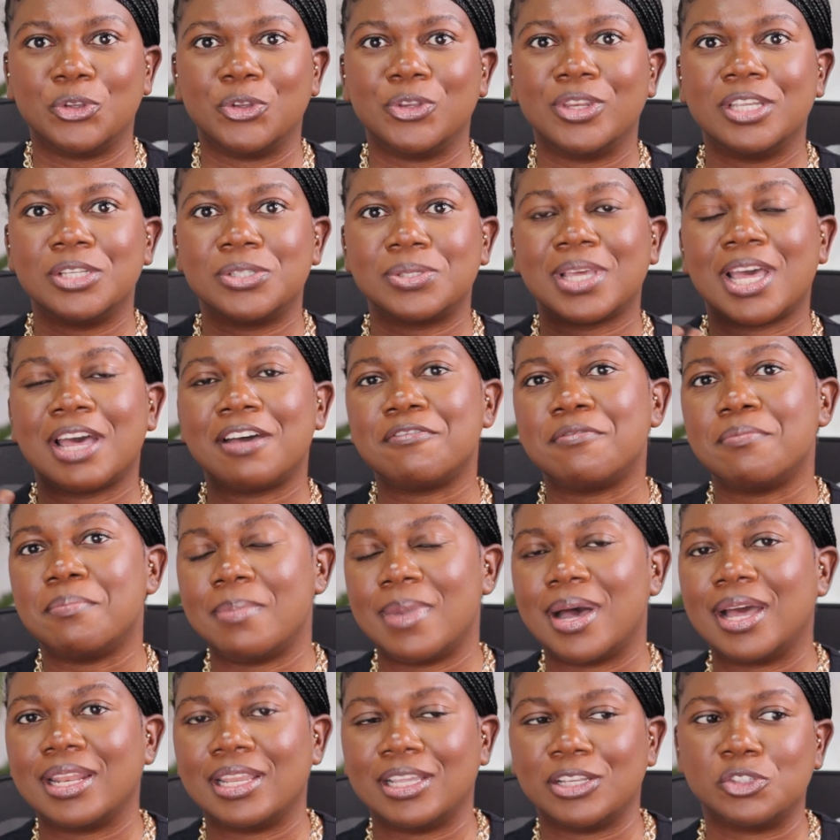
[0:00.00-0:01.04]
You need to have
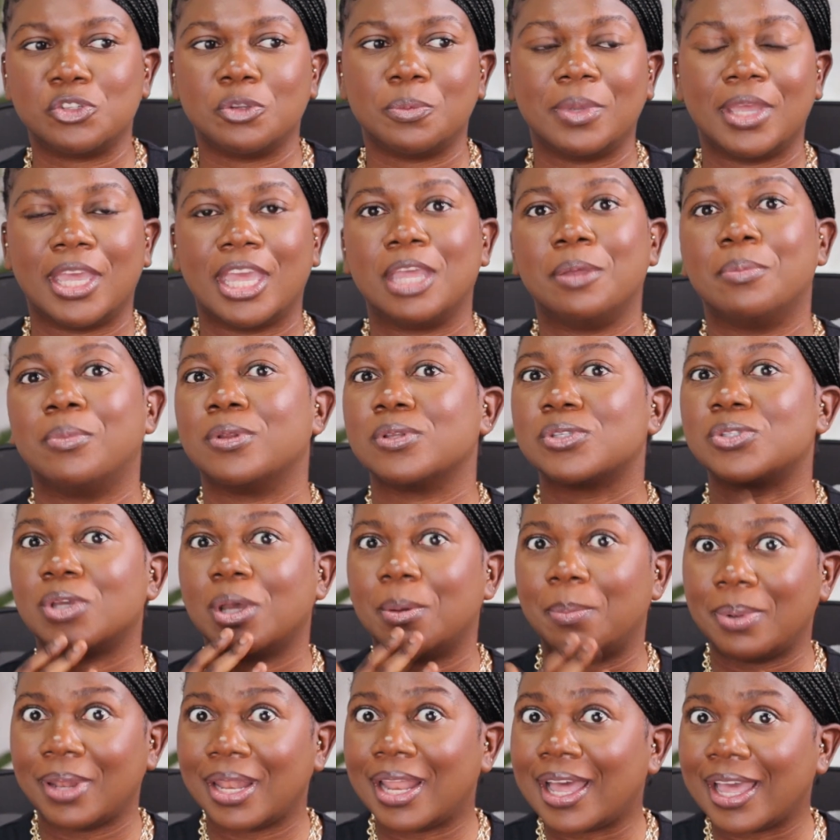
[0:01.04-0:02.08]
money to be able to
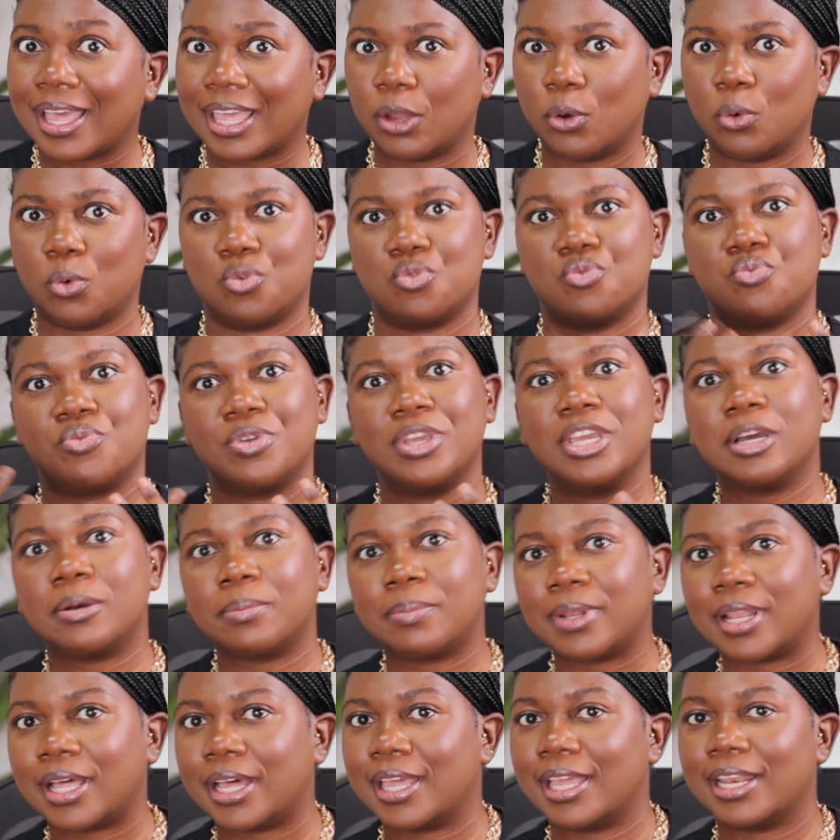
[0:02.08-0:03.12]
apply or
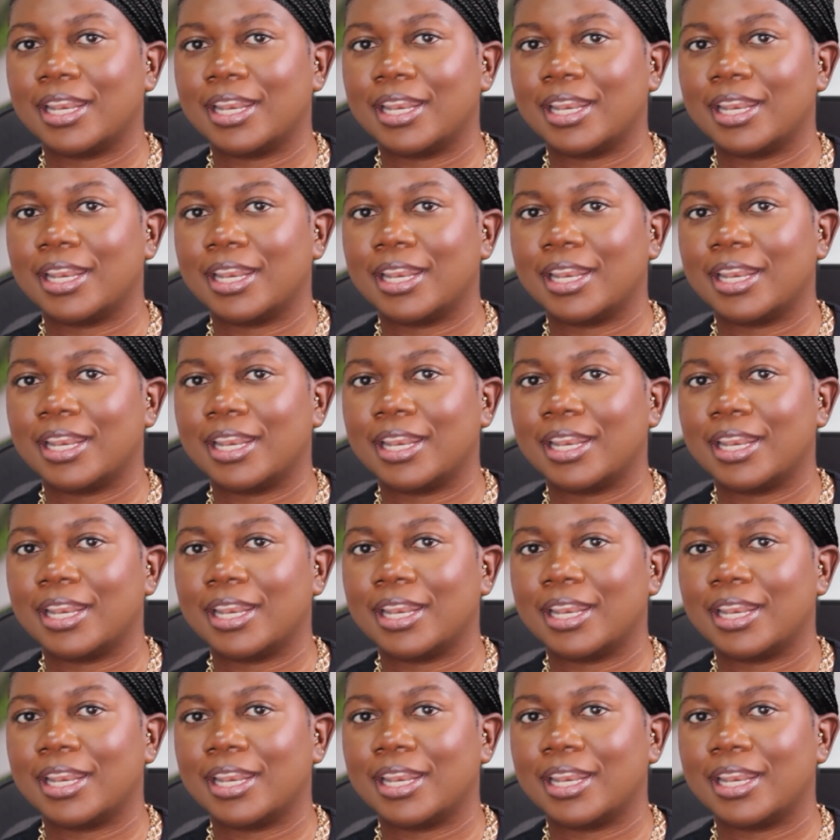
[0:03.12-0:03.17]
reapply.